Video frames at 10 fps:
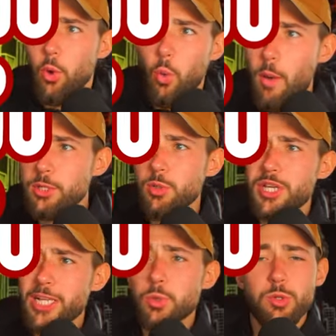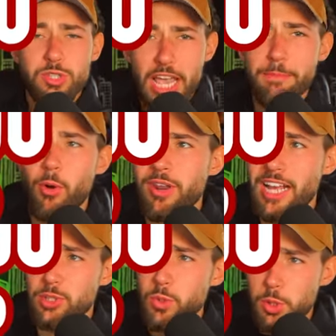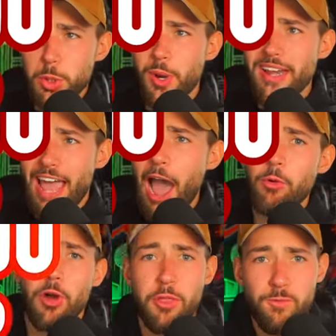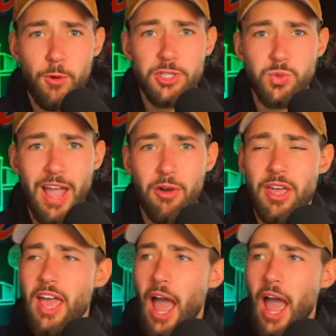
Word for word: What would you change? Would you take Bo Nix? Would you trade out of the first round?